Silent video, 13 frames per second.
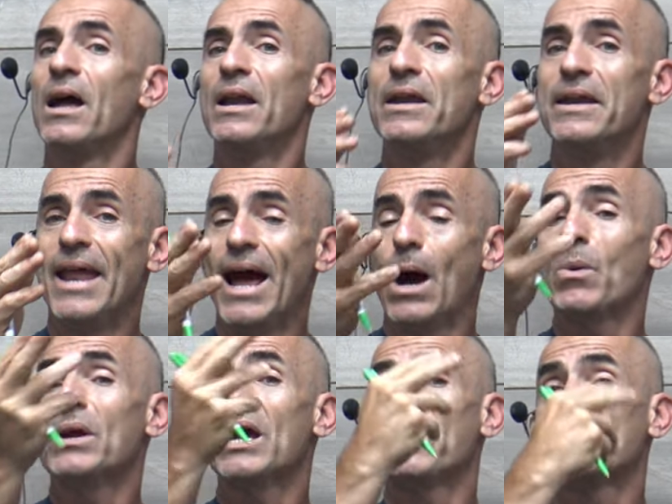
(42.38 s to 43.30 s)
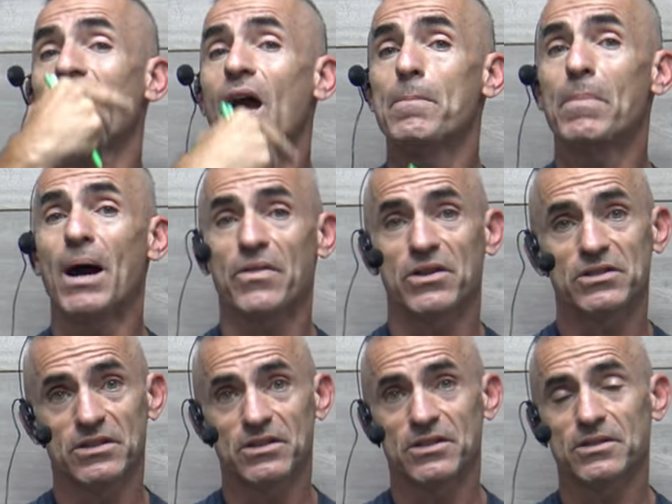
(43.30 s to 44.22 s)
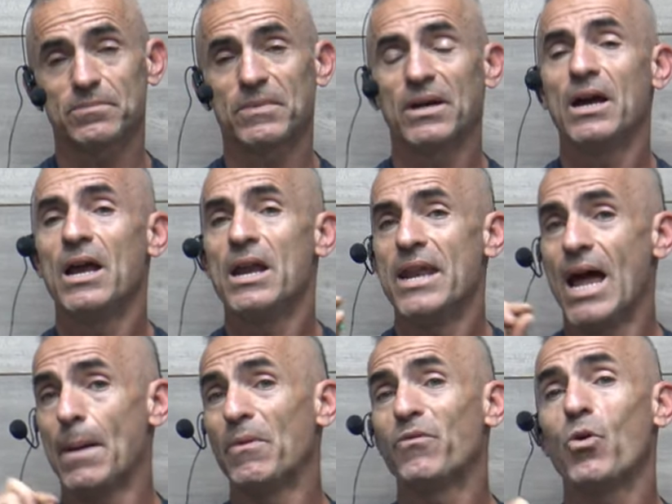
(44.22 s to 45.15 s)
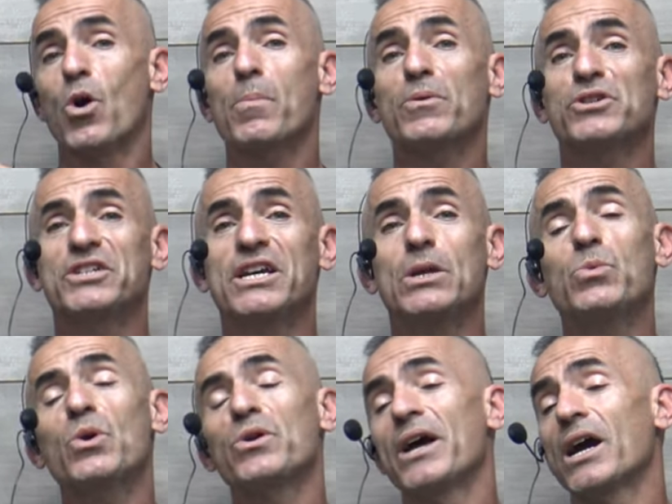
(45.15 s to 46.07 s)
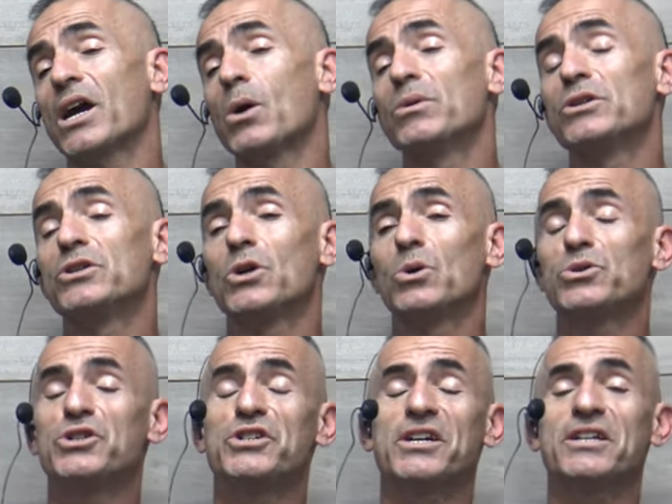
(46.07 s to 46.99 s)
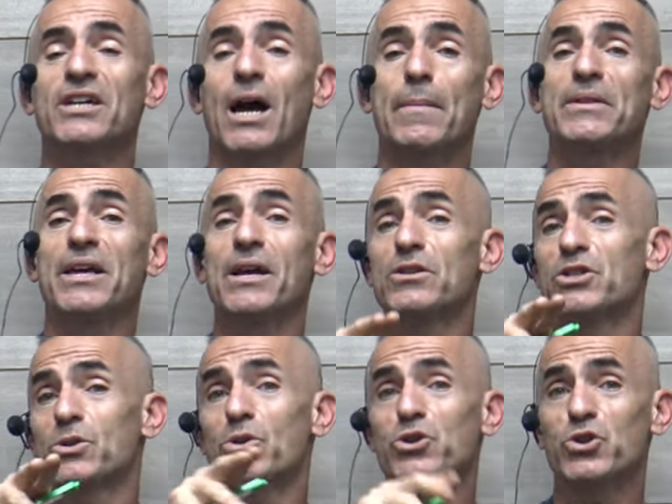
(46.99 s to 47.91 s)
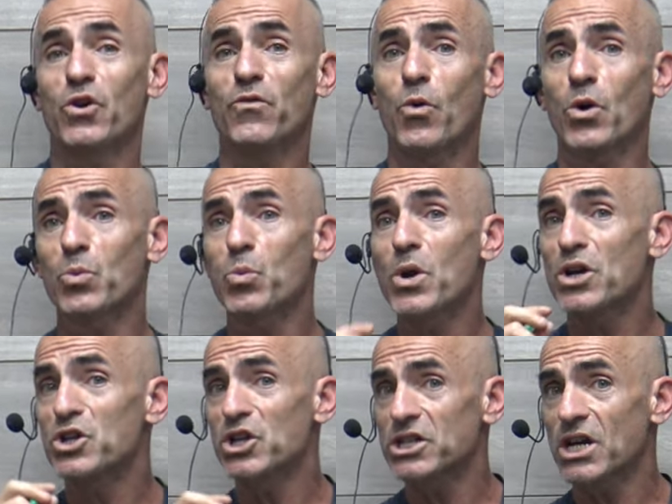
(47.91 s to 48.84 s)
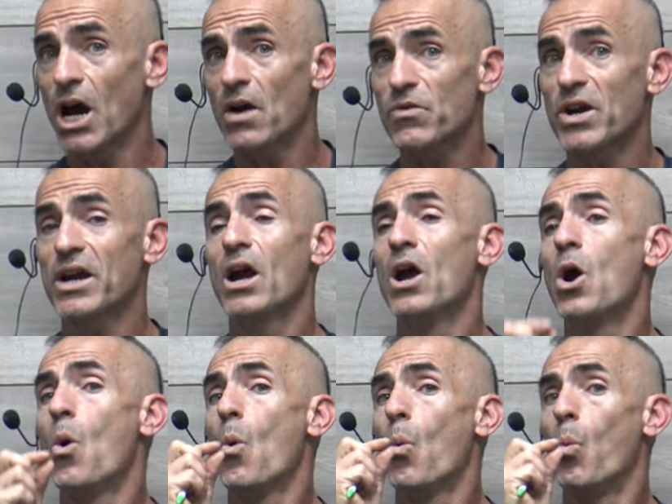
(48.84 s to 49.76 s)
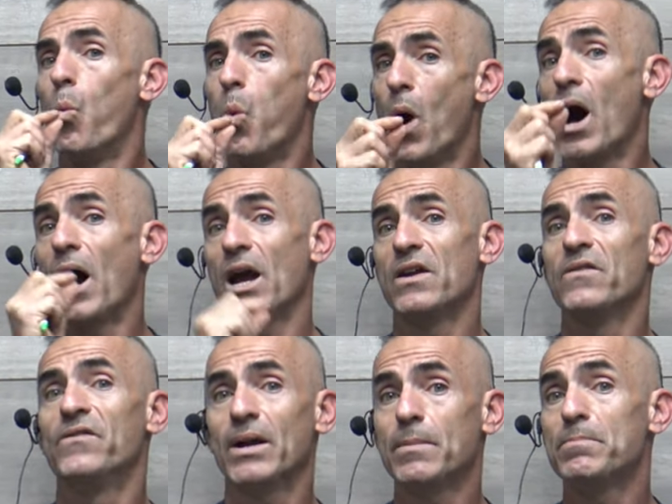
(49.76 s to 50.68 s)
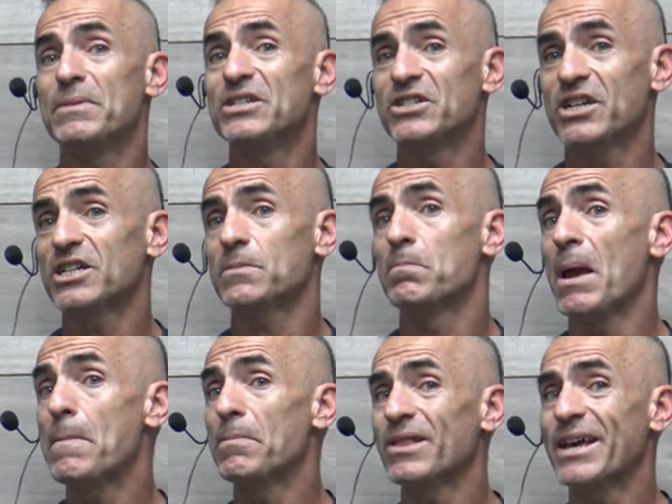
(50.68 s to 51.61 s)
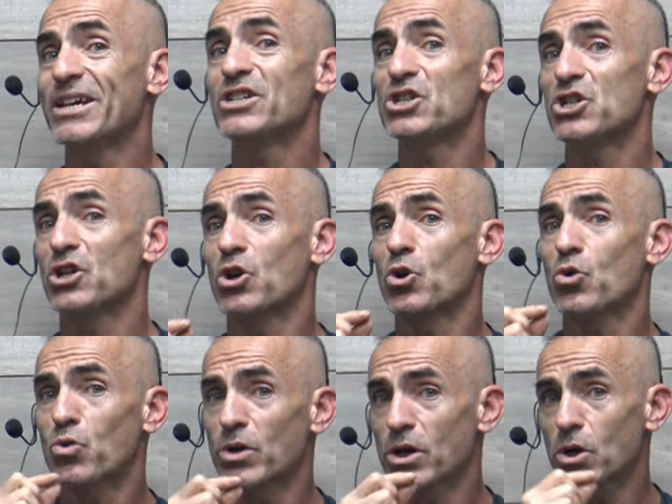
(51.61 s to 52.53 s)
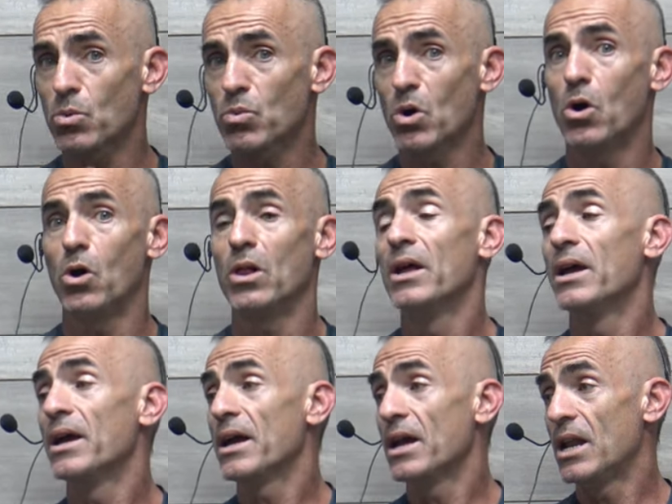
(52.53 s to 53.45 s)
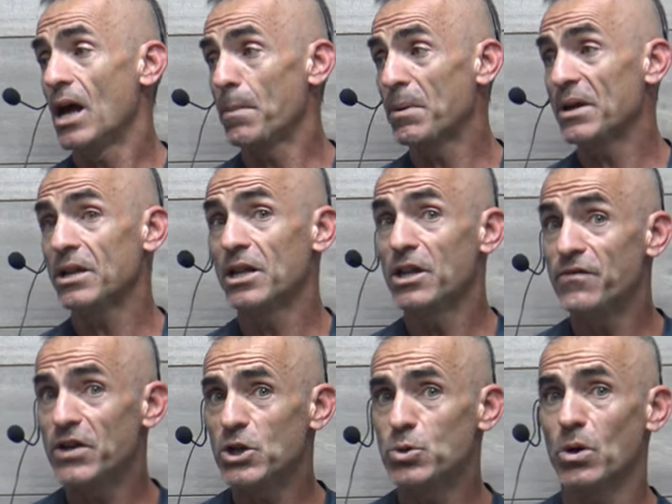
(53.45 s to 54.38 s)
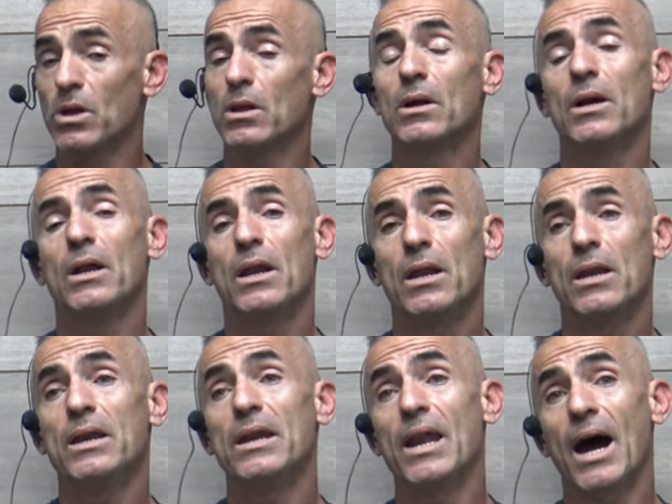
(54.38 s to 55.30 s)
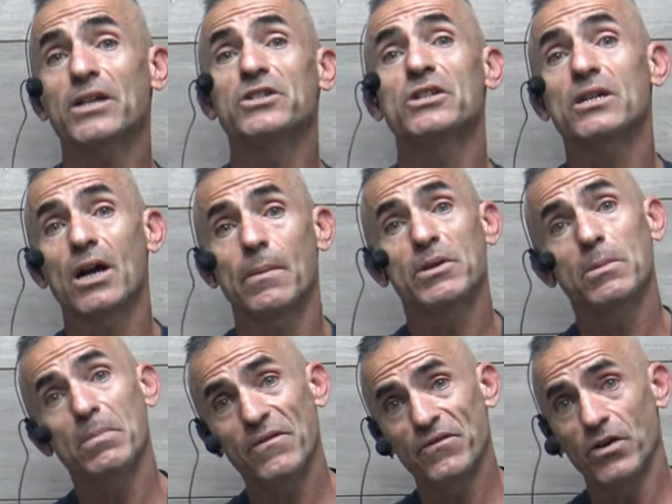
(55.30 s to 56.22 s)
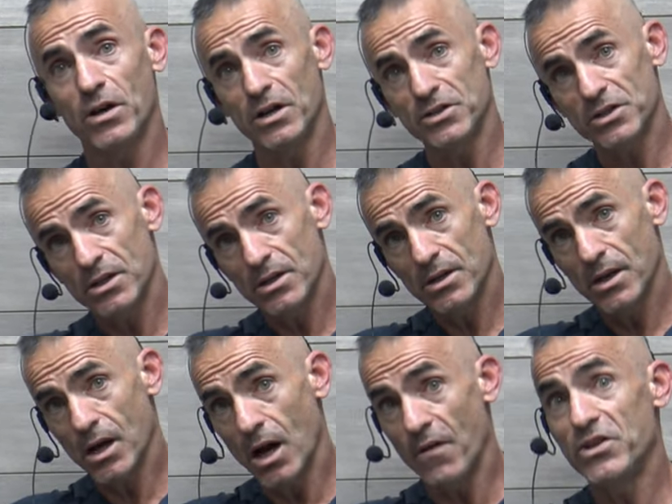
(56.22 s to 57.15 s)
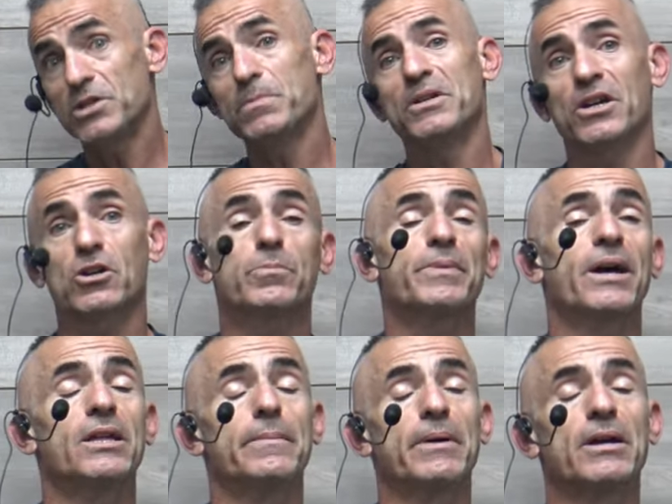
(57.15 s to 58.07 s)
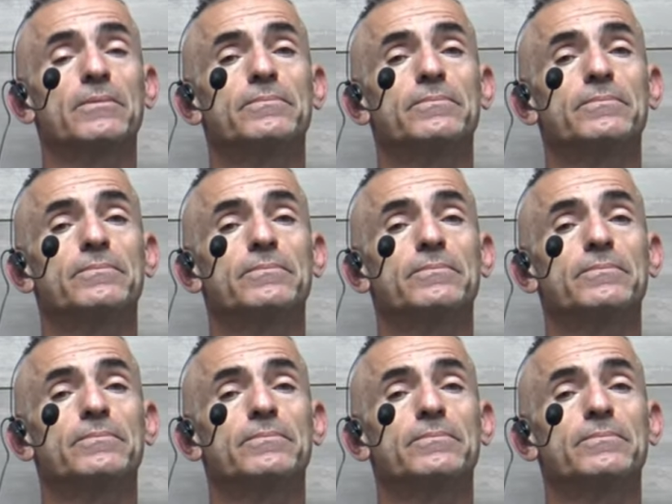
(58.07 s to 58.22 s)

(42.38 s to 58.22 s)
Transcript: Now we have the hypothesis. Now before I proceed, we are not going into dosing, time of day, and so on and so forth. We are just covering why vitamin B6 may play such a critical role in helping an individual not succumb to the pitfalls of this particular pandemic.